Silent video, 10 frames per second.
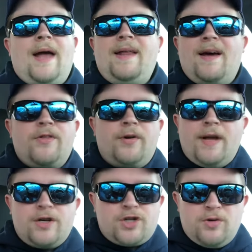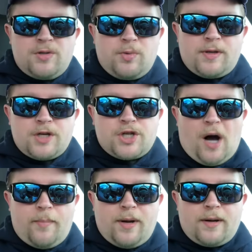Any other issues with the
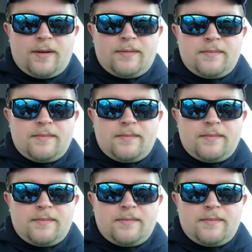shopping